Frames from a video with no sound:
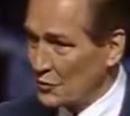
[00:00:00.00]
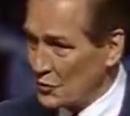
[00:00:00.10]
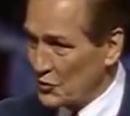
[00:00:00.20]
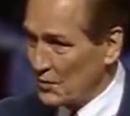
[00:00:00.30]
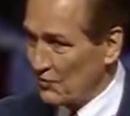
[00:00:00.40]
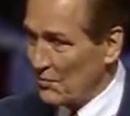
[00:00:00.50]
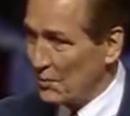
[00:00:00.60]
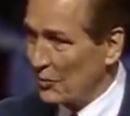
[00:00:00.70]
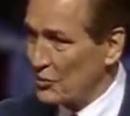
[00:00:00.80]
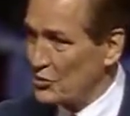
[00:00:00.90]
Save
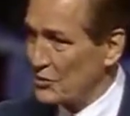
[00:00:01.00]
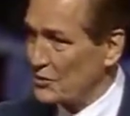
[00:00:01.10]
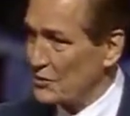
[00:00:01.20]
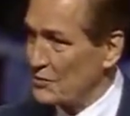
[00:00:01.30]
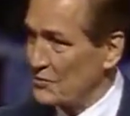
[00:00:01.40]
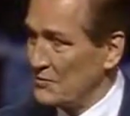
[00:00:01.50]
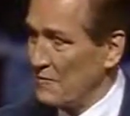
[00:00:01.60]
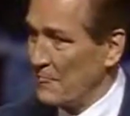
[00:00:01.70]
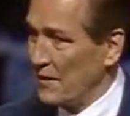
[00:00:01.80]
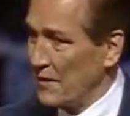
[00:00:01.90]
me, Lord Jesus.
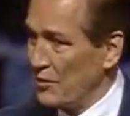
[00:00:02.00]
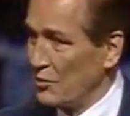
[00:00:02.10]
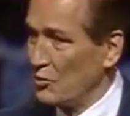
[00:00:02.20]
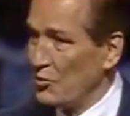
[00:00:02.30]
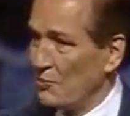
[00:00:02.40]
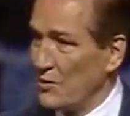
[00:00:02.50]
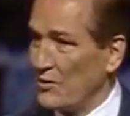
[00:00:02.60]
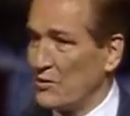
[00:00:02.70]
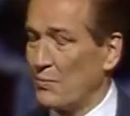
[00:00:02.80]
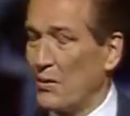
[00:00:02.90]
And then would you pray
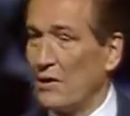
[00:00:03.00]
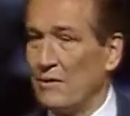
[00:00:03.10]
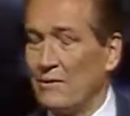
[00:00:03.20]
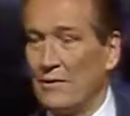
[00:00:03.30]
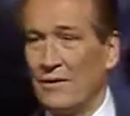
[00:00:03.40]
this prayer?